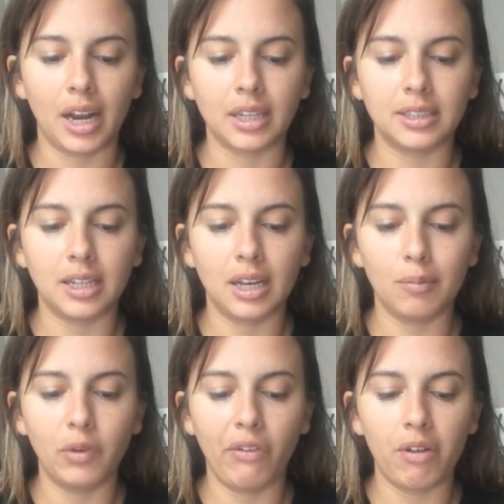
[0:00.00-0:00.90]
I see it
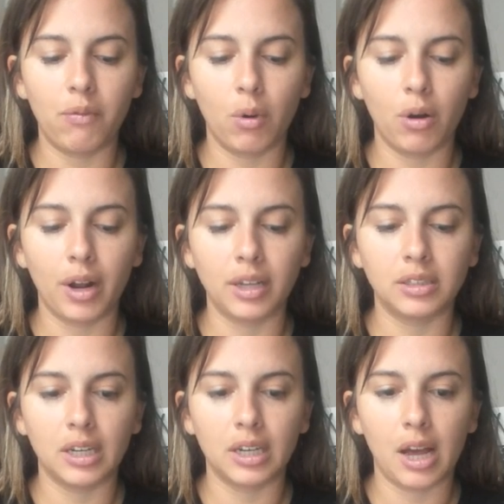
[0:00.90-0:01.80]
moving forward. I
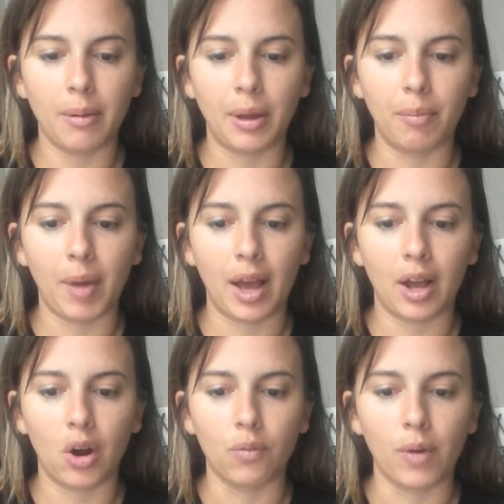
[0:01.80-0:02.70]
see it coming back
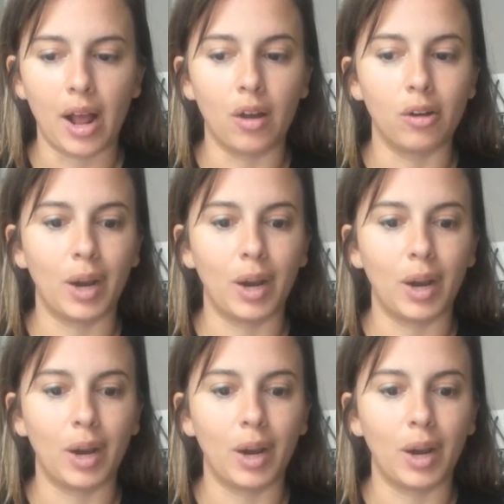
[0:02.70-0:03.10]
around.